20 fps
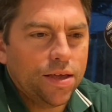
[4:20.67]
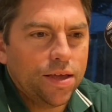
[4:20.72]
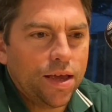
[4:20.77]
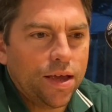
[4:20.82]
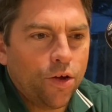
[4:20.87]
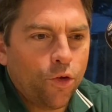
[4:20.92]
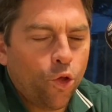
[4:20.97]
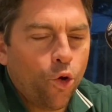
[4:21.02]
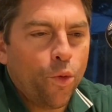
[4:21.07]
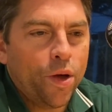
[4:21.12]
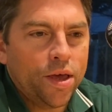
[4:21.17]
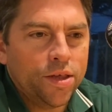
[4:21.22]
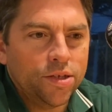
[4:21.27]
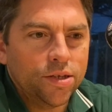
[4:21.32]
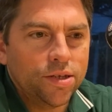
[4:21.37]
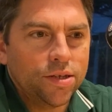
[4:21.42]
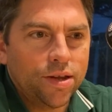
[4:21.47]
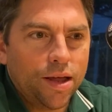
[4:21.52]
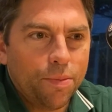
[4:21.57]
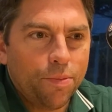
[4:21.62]
although it is a
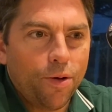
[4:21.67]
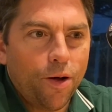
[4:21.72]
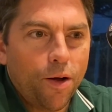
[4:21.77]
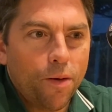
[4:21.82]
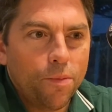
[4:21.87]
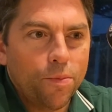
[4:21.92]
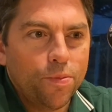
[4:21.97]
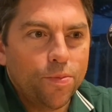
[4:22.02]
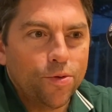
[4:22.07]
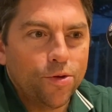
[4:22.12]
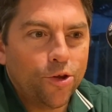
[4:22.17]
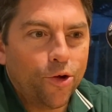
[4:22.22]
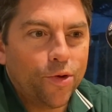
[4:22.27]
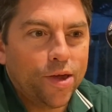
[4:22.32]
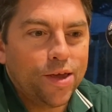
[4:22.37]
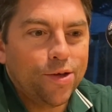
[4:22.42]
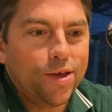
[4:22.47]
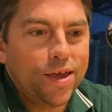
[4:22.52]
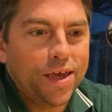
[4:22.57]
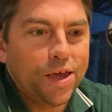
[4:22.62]
step up,
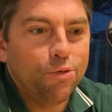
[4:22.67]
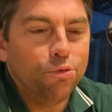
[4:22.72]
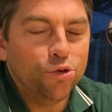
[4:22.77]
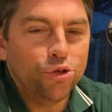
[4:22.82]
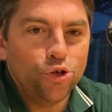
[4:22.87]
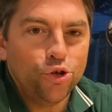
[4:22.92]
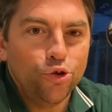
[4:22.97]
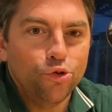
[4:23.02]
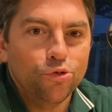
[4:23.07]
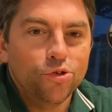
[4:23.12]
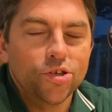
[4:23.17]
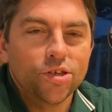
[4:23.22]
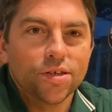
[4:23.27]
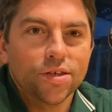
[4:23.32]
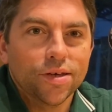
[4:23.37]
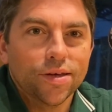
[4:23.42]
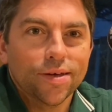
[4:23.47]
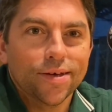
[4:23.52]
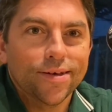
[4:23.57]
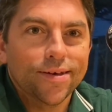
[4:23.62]
he was used
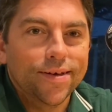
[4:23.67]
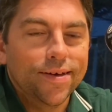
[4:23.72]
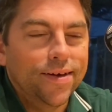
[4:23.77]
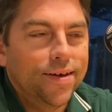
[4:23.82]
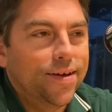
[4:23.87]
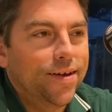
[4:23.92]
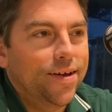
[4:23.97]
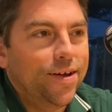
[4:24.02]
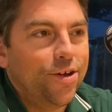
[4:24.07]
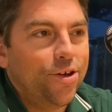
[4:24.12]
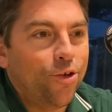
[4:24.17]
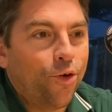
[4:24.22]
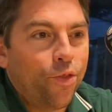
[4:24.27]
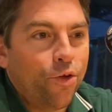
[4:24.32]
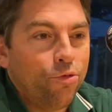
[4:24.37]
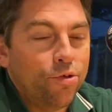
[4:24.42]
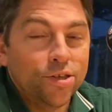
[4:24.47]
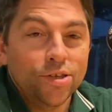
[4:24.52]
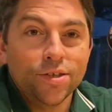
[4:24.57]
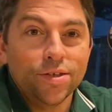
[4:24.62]
to. There
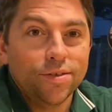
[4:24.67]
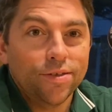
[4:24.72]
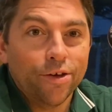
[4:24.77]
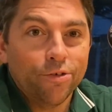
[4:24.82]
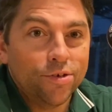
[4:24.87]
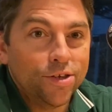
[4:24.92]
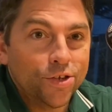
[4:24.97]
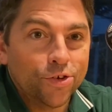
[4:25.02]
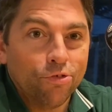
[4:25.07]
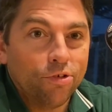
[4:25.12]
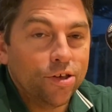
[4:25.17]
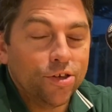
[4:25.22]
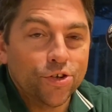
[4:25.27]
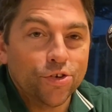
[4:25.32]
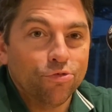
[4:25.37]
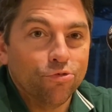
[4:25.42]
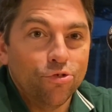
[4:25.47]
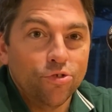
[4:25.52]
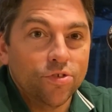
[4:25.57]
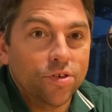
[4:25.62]
is great
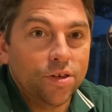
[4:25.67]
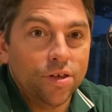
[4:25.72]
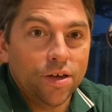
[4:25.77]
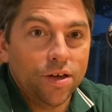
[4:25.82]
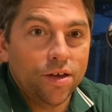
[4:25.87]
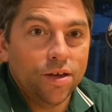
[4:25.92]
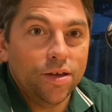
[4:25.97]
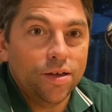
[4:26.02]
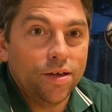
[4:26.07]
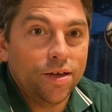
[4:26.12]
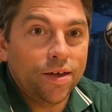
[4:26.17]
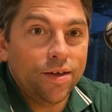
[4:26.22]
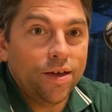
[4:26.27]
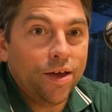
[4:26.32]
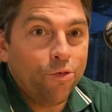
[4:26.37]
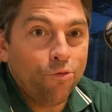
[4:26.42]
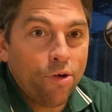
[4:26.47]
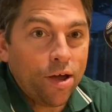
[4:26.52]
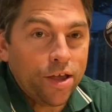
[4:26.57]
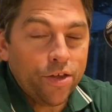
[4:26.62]
scrutiny
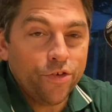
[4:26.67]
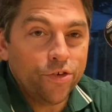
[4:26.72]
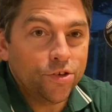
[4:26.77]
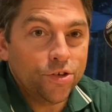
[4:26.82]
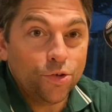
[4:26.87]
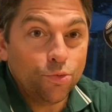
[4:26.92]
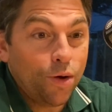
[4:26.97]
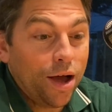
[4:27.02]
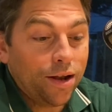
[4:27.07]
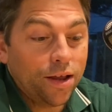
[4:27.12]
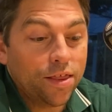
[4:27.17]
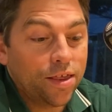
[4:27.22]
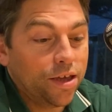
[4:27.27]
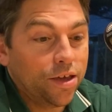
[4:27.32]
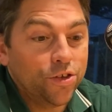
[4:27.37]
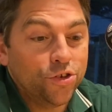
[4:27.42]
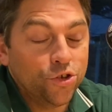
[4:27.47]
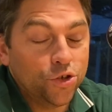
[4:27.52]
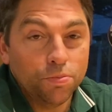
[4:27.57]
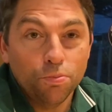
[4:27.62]
at Rangers as well. I think
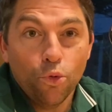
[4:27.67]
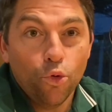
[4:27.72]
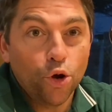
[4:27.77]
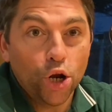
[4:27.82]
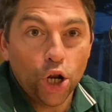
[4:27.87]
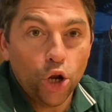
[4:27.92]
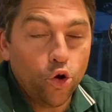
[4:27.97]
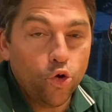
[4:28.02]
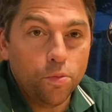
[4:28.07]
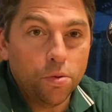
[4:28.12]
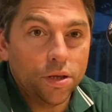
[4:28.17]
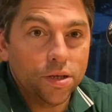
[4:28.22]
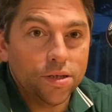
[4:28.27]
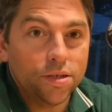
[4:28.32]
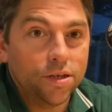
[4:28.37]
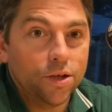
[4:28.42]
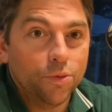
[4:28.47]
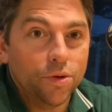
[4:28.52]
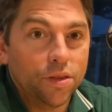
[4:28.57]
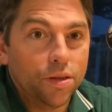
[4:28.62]
it's just more global,
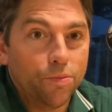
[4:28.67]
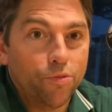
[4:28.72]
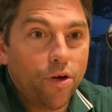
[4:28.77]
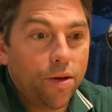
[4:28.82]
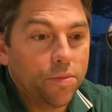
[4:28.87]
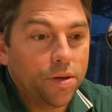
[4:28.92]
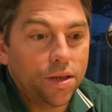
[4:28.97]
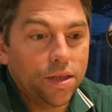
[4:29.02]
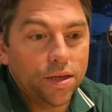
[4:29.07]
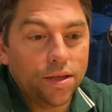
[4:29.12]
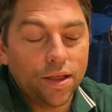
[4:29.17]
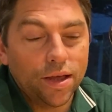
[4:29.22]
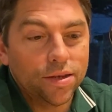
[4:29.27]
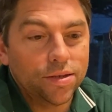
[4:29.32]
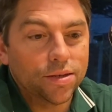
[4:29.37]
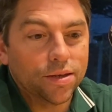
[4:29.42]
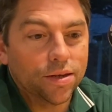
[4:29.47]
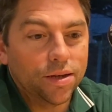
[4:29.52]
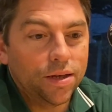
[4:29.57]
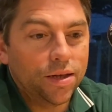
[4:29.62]
isn't it, with the Premier League? That's
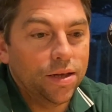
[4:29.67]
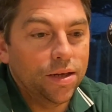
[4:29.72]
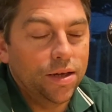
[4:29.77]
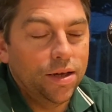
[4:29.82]
gonna